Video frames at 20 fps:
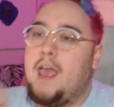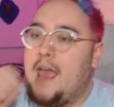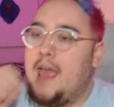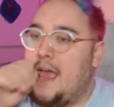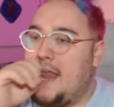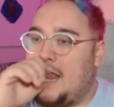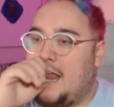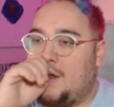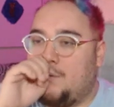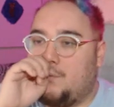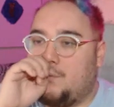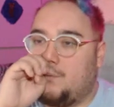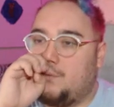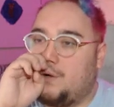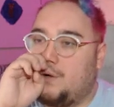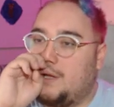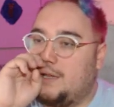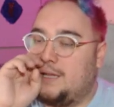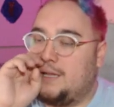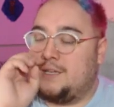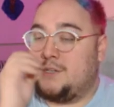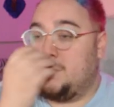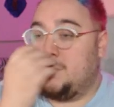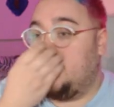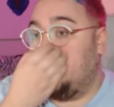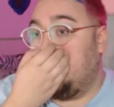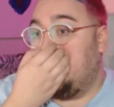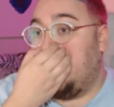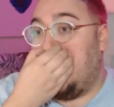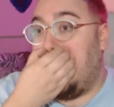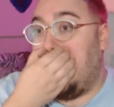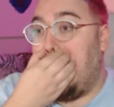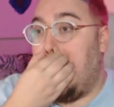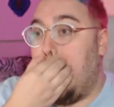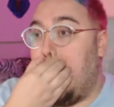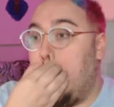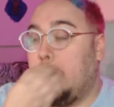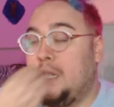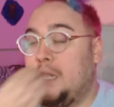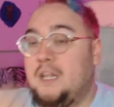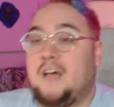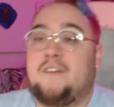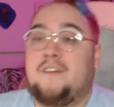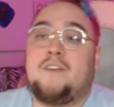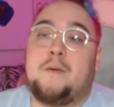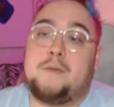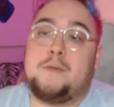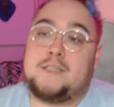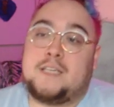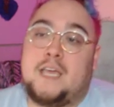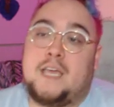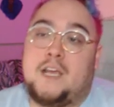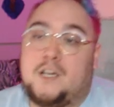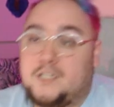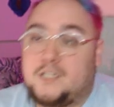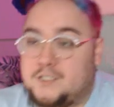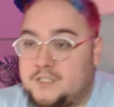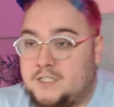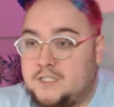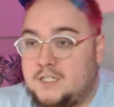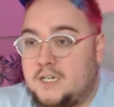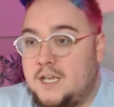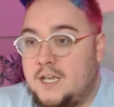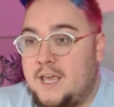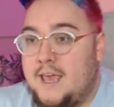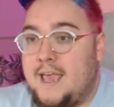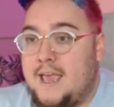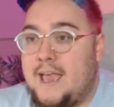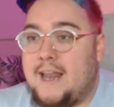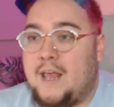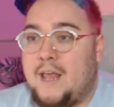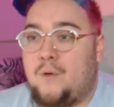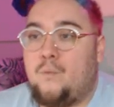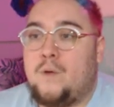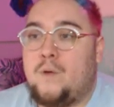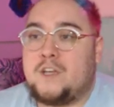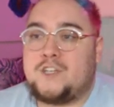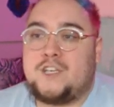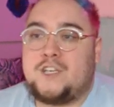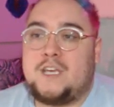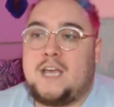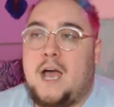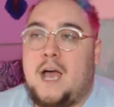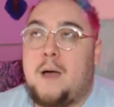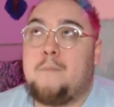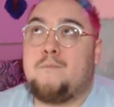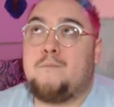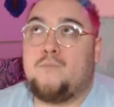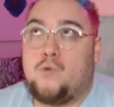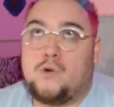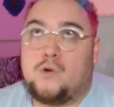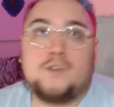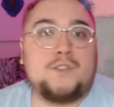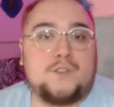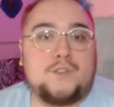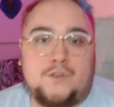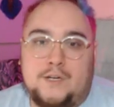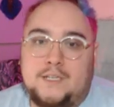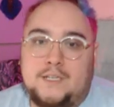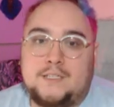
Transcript: And I really do love him as a character. And I wish he got more screen